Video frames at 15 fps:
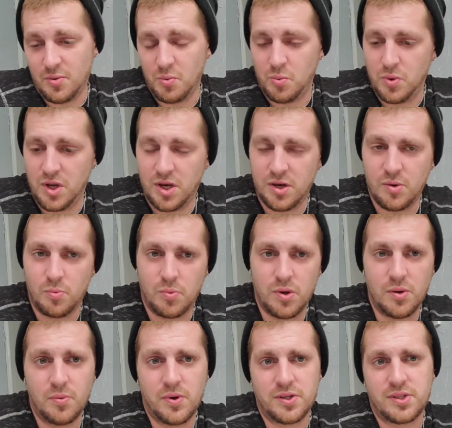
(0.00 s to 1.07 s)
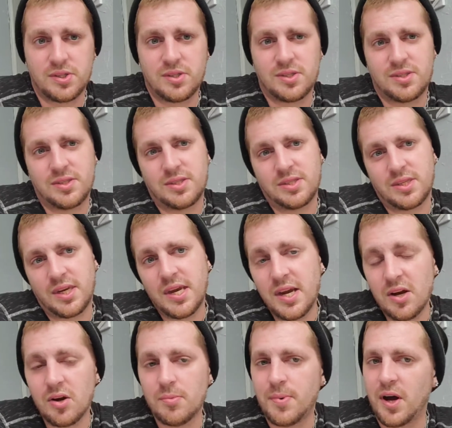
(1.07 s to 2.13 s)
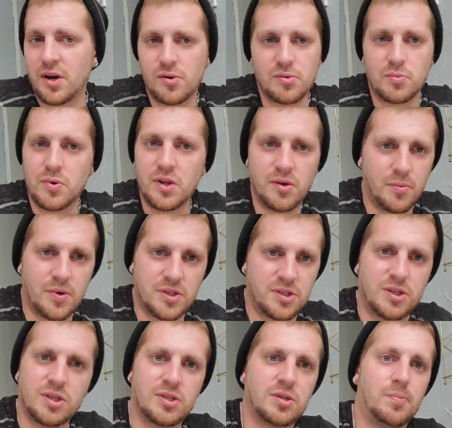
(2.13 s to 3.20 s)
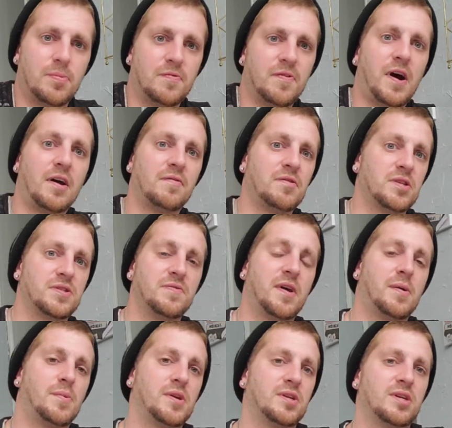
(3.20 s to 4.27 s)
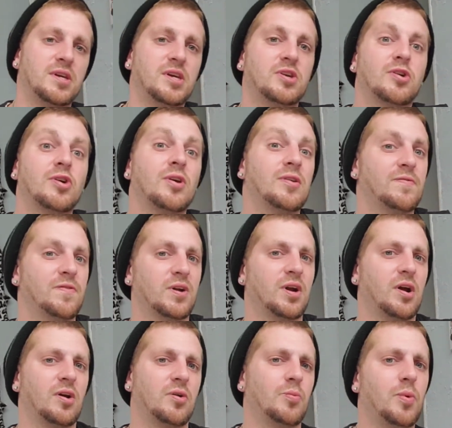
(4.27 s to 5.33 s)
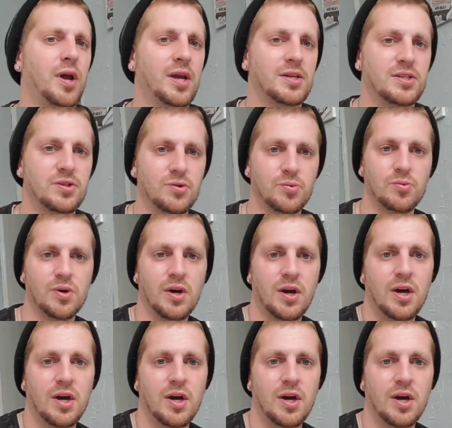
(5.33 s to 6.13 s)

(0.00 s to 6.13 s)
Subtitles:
when we would hear about it, it really was just to provide for his family. He couldn't figure out a way to